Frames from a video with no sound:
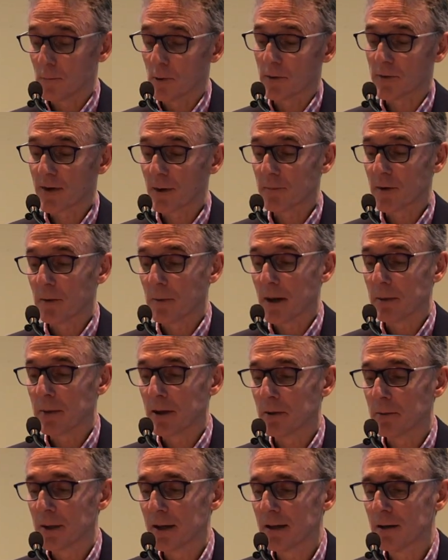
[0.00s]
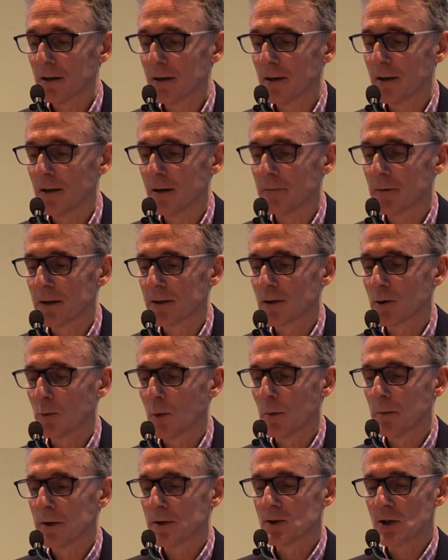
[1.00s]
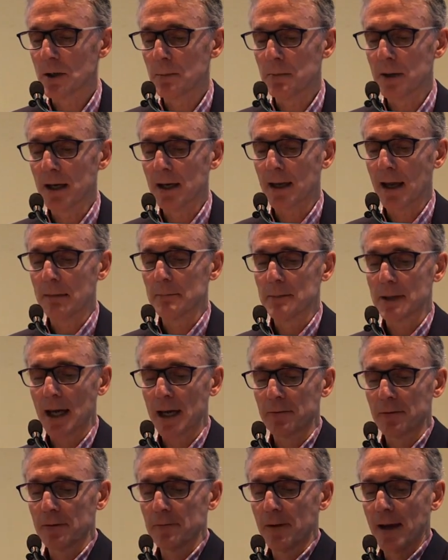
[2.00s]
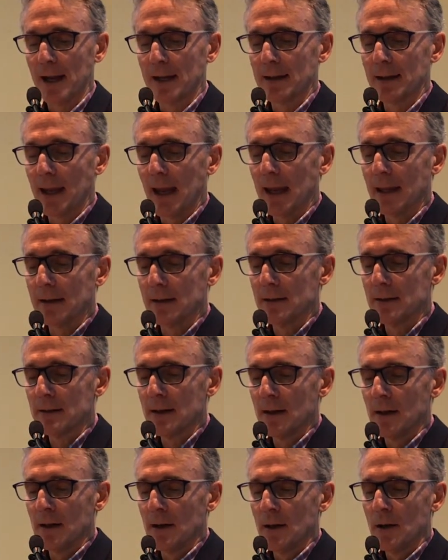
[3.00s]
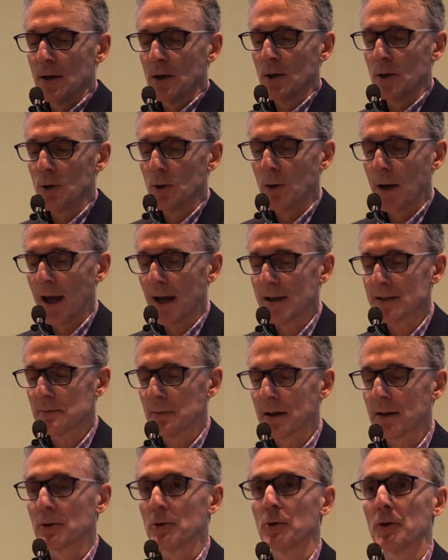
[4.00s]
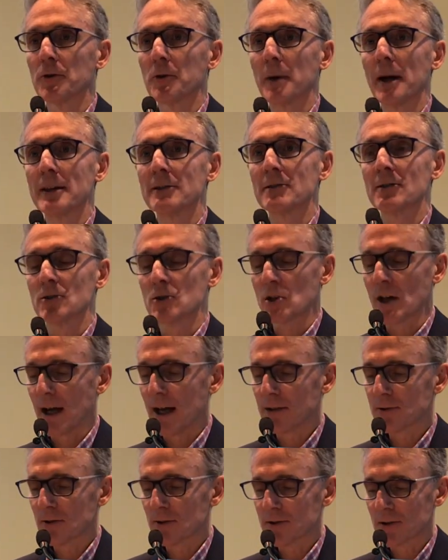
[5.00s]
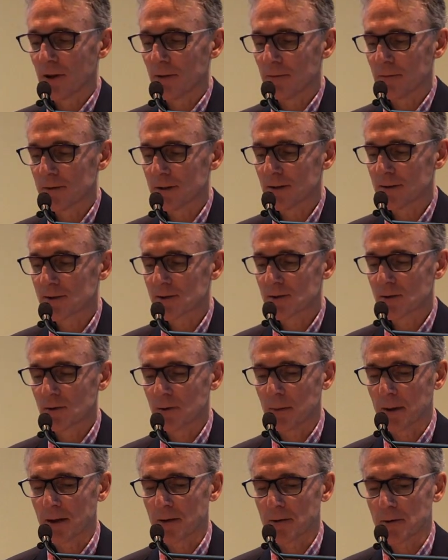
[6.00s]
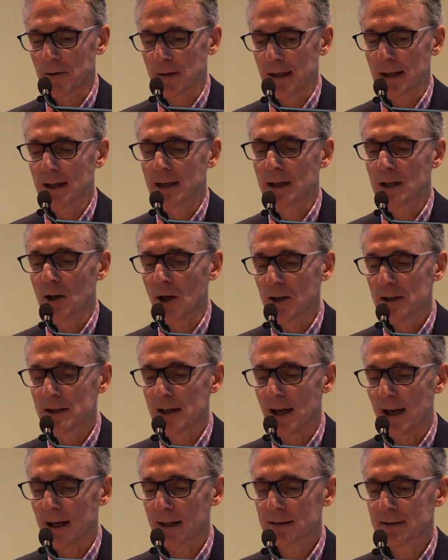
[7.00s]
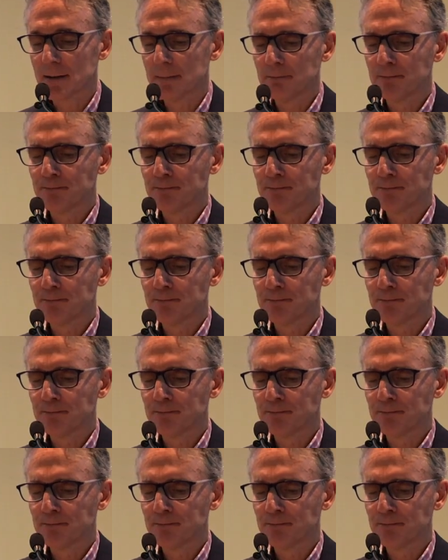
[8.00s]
some of you may be aware, of a Toowoomba GP named David Van Gend, who has been called to answer charges of discriminatory conduct